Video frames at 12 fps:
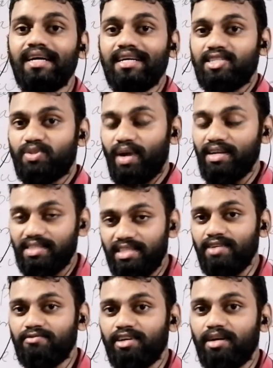
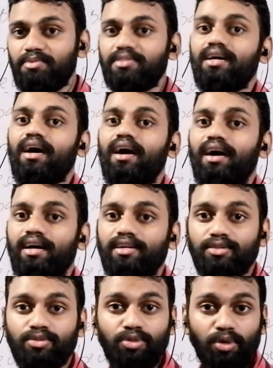Transitive verbs are
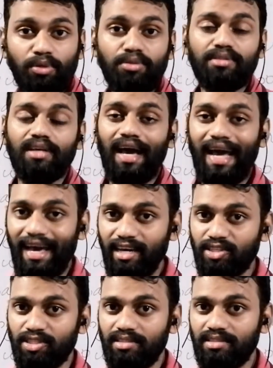those
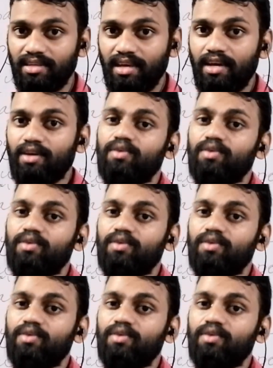actions